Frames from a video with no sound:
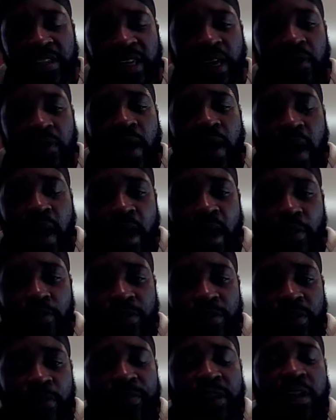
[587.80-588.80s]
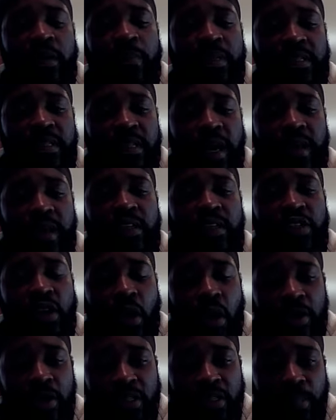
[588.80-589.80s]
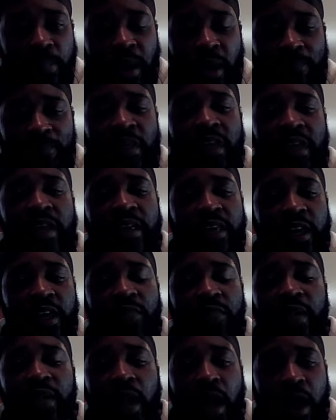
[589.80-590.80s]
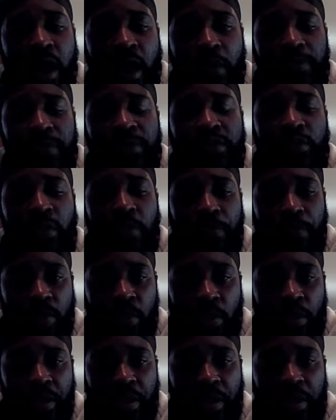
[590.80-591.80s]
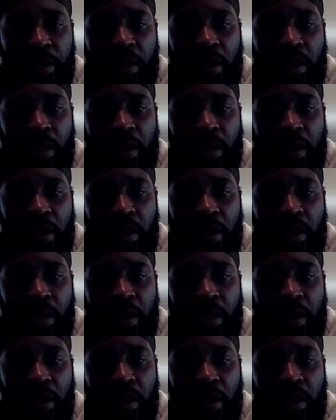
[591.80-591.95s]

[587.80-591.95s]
gave alms, and the Messiah talked about giving alms to the poor.